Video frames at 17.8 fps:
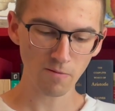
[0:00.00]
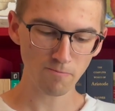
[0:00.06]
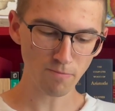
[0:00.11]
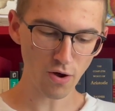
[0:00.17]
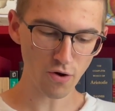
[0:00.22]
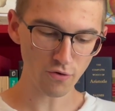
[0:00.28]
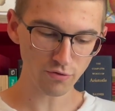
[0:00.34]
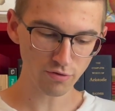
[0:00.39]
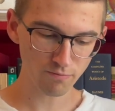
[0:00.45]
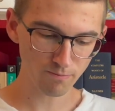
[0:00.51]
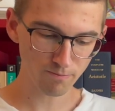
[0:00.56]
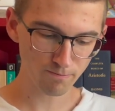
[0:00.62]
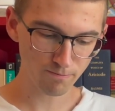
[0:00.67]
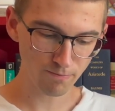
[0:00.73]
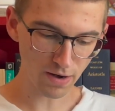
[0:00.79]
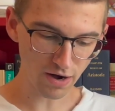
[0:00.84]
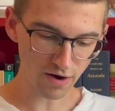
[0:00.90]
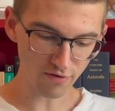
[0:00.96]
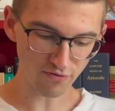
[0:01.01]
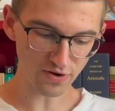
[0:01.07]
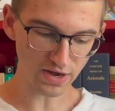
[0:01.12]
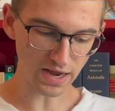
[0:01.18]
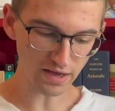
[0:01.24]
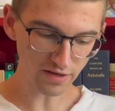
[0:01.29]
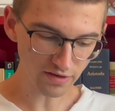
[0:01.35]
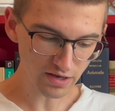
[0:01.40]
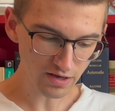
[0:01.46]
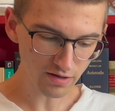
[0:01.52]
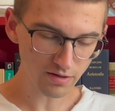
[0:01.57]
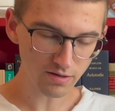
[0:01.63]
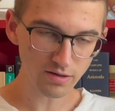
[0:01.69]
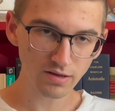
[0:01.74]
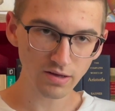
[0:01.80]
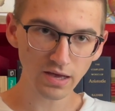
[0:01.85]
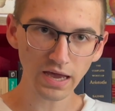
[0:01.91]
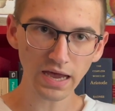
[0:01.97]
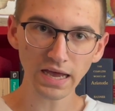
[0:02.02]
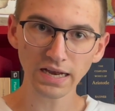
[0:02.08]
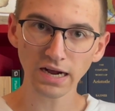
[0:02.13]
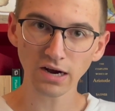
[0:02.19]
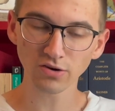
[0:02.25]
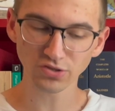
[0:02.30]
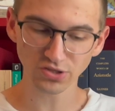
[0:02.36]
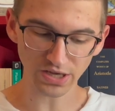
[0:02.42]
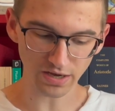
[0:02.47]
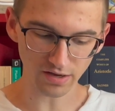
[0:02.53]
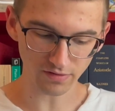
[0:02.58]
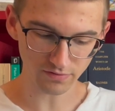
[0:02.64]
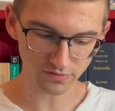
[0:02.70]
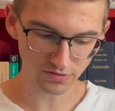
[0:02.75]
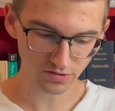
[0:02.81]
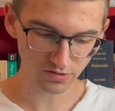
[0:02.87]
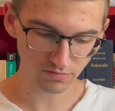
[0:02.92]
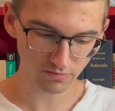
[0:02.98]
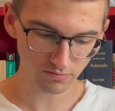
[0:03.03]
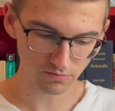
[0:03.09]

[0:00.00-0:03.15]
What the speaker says: both paraphernalia and ourselves.